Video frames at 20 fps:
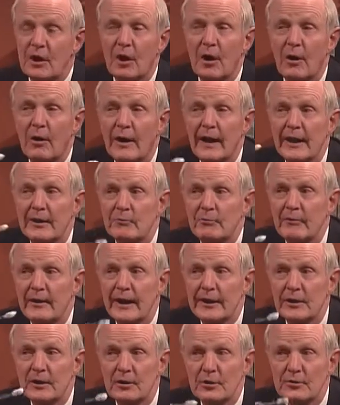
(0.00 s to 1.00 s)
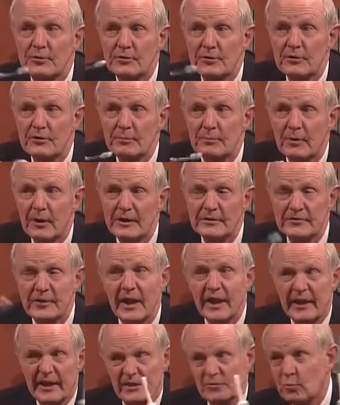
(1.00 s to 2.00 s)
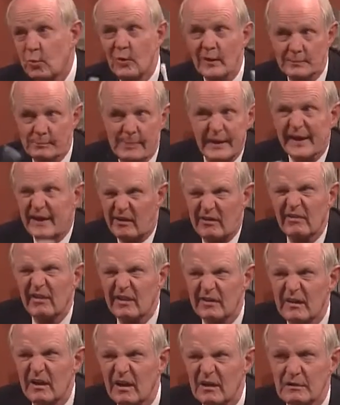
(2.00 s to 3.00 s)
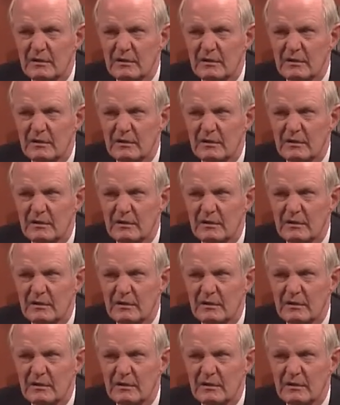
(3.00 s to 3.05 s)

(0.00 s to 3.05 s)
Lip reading: or a regular toothbrush? Is one better than the other?